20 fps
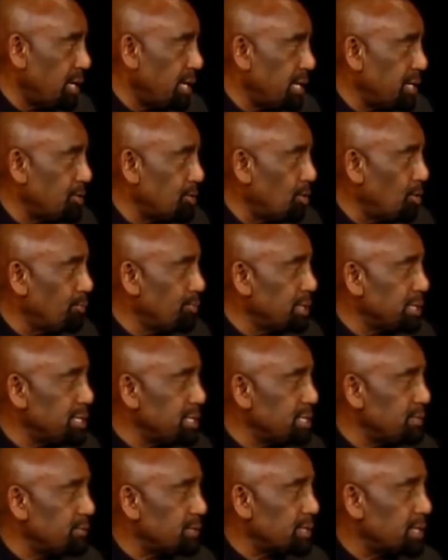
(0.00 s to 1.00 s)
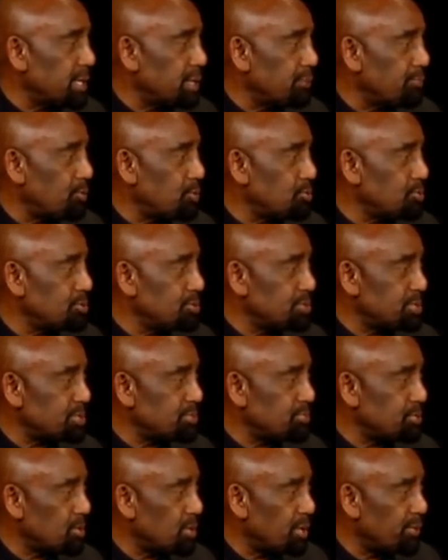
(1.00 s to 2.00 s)
And don't believe another person
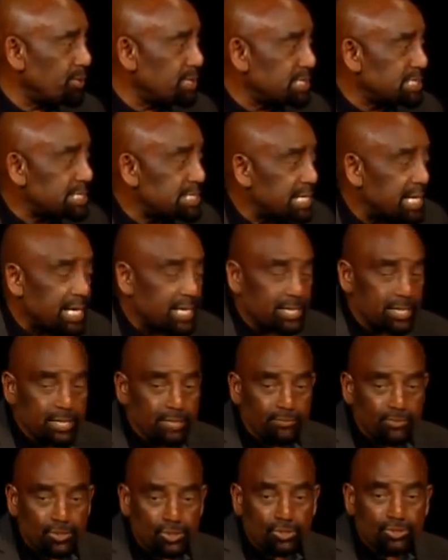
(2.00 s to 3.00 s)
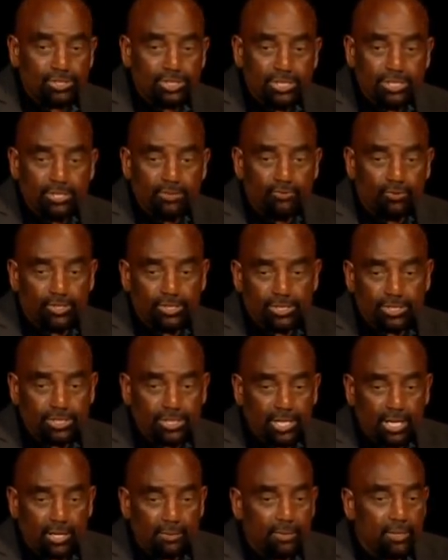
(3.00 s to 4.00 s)
just because they said it. If you don't see it for
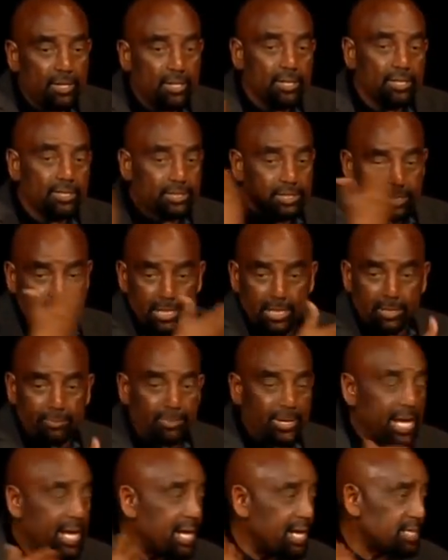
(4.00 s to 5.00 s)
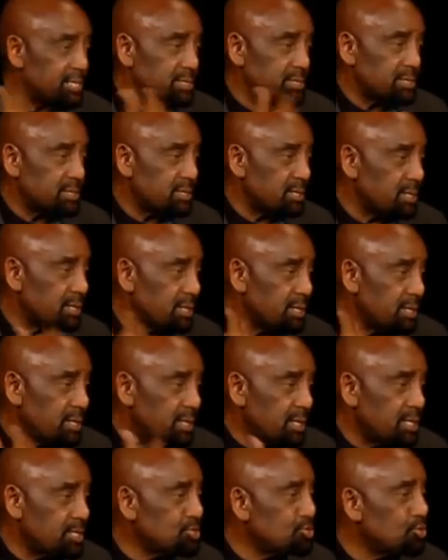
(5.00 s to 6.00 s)
yourself, just let it pass.
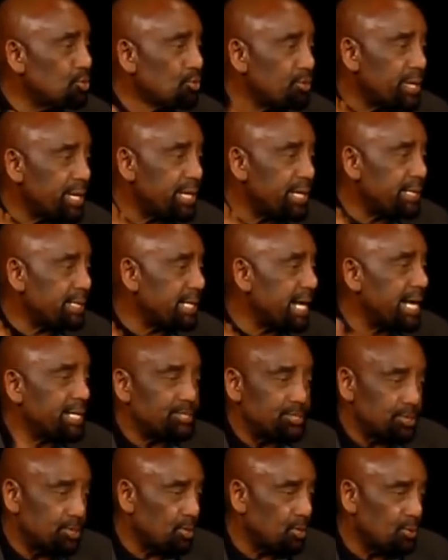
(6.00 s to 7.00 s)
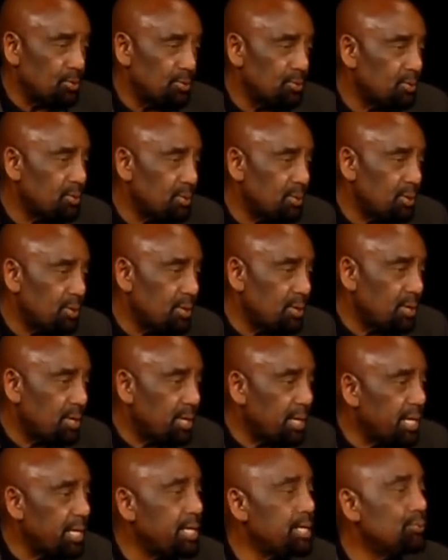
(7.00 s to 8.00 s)
It's okay not to know.
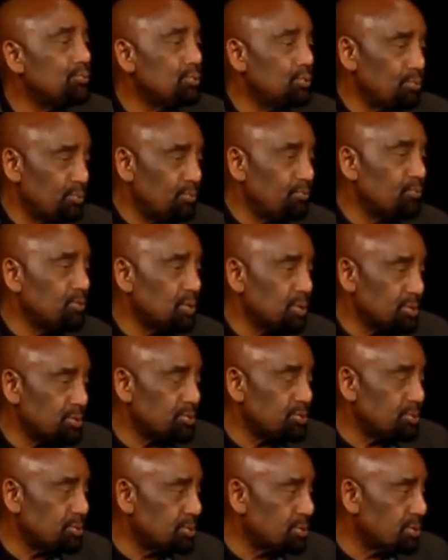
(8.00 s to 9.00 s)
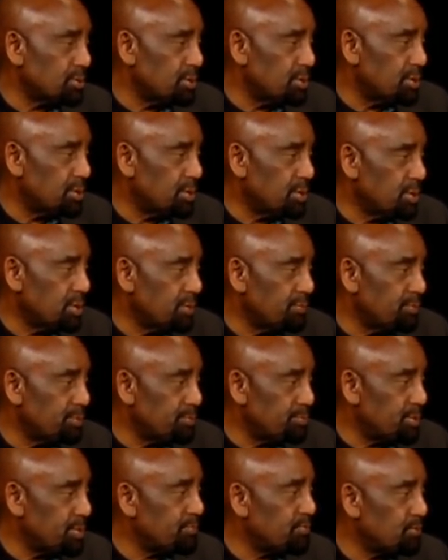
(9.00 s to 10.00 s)
And he will reveal it to you if
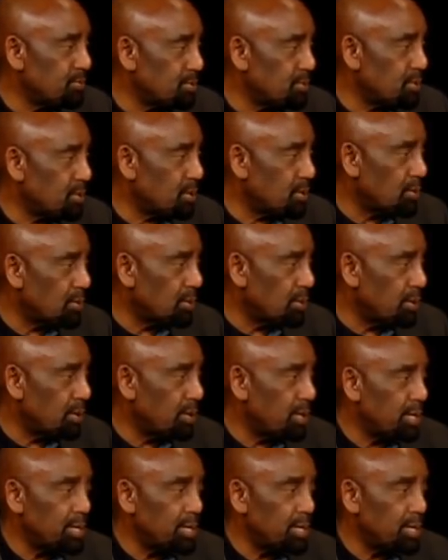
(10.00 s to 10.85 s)
it's meant for you to know. All